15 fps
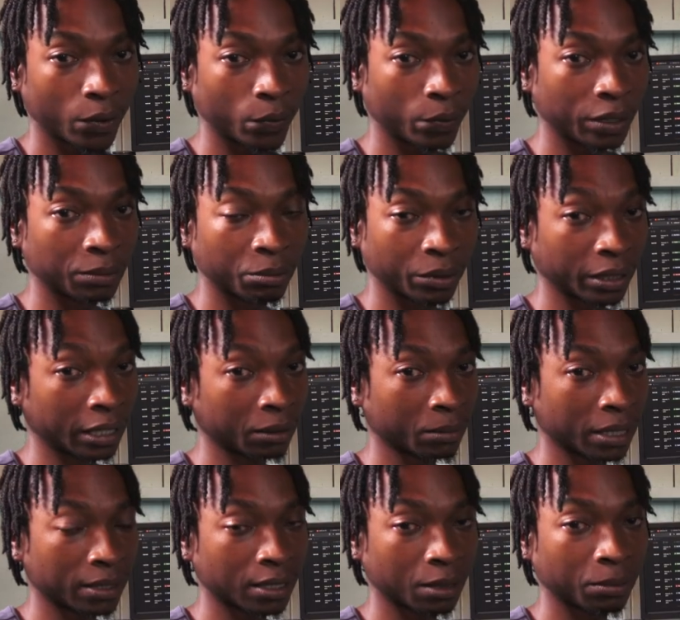with bringing
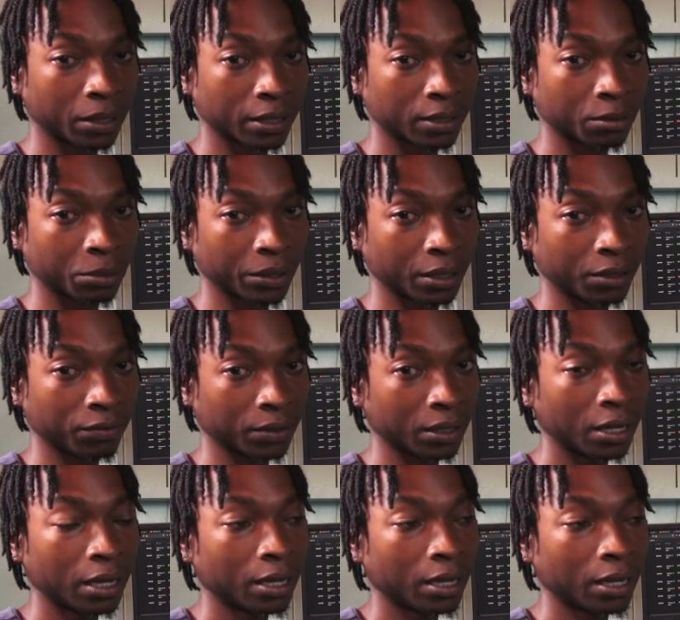my stop loss to break even.